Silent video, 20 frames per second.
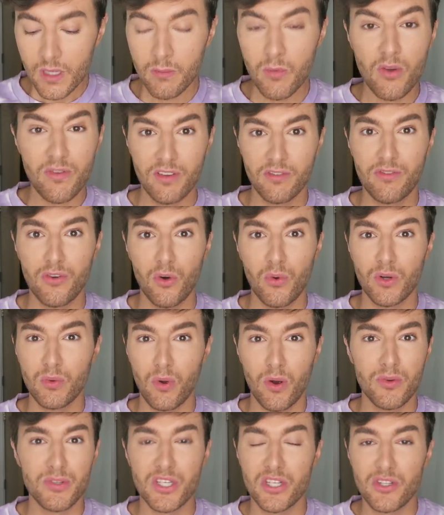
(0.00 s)
moving forward
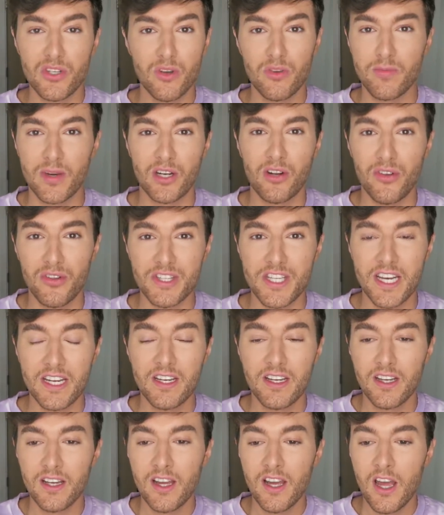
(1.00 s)
what I was going to do with my
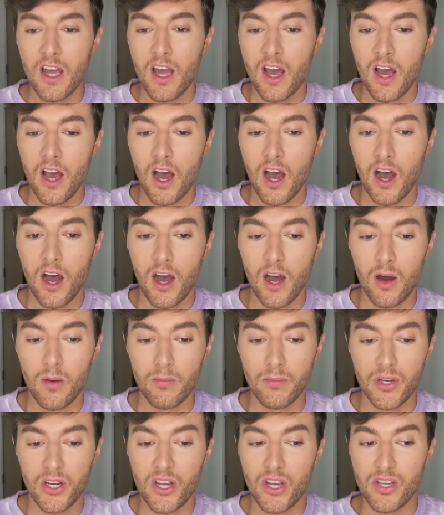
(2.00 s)
content,
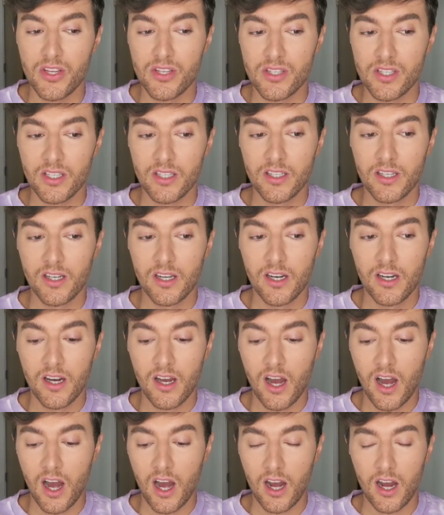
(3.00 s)
because
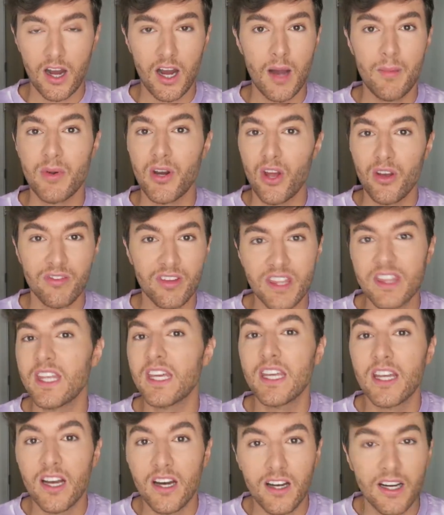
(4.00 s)
I'm an
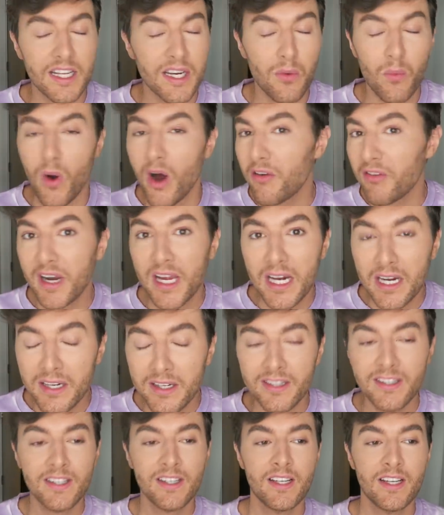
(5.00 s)
overthinker and a worrier,
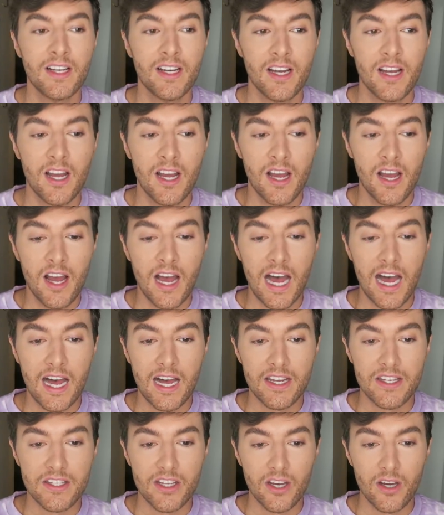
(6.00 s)

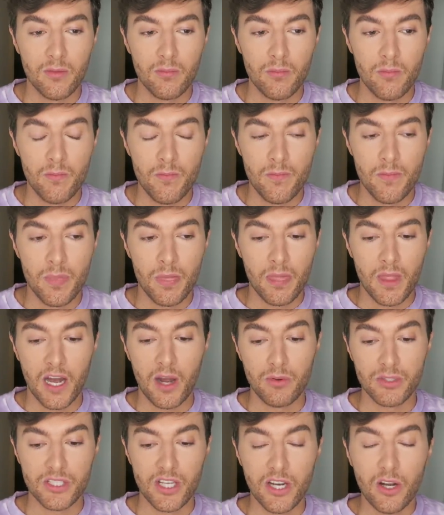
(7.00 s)
and
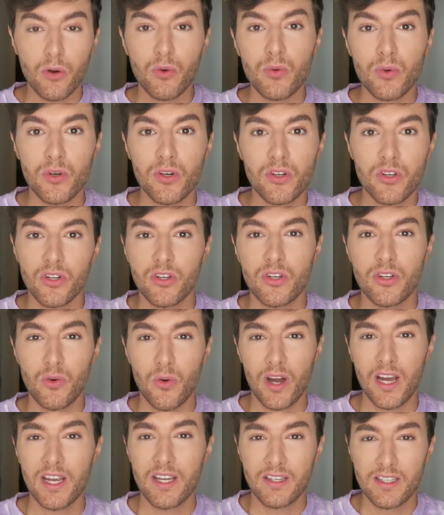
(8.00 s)
I was like, oh,
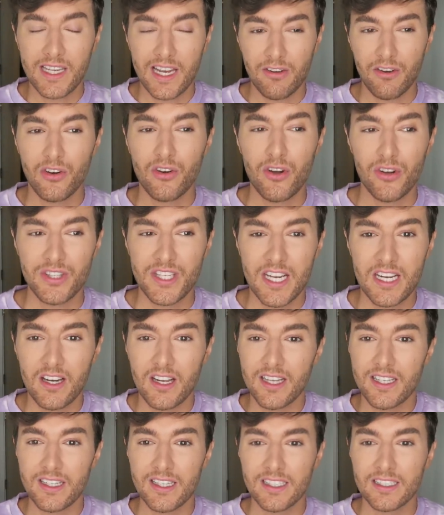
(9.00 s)
do I carry on content
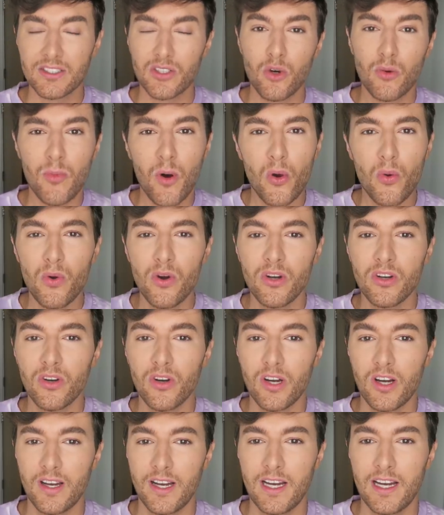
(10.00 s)
like it's normal,
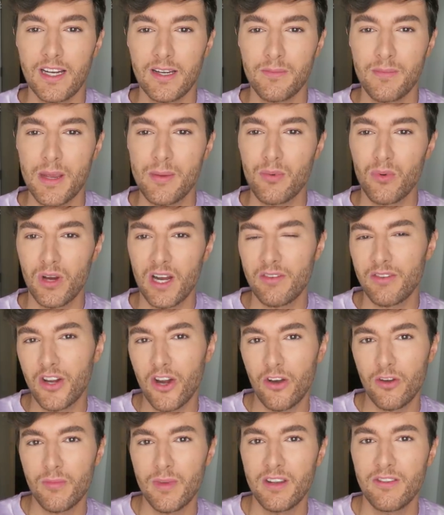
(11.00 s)
and people will have a
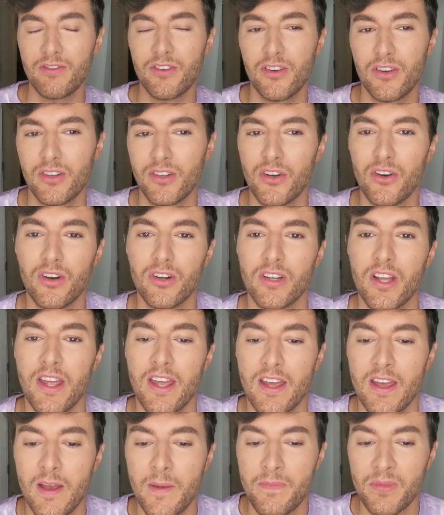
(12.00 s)
go at me for not
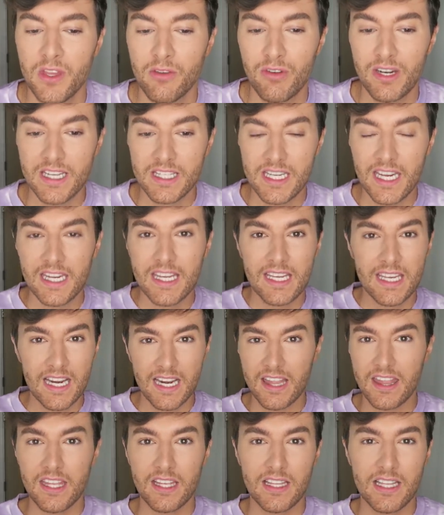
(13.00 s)
really taking
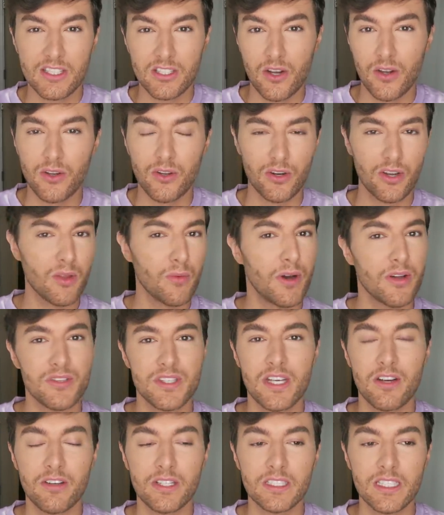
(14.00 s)
anything that's going on in the
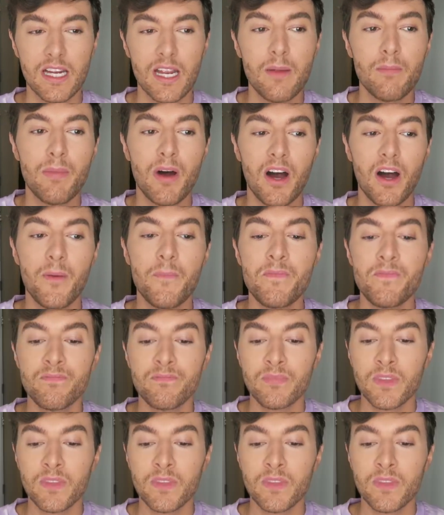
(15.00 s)
world seriously? But